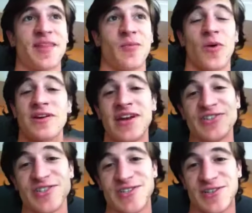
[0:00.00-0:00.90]
one day
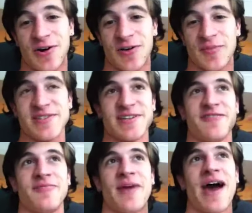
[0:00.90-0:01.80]
she just called me instead of
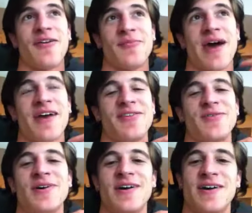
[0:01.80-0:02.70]
Matt or
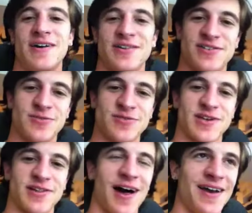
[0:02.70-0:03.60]
Matthew. She was like,
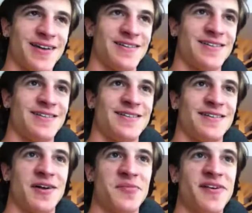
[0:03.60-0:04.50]
Lion,
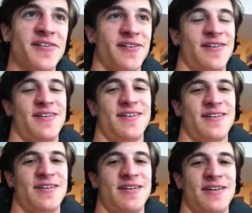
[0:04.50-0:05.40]
come here.
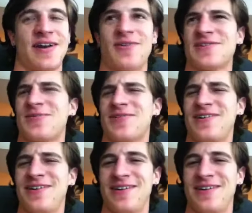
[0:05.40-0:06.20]
And I was like, what?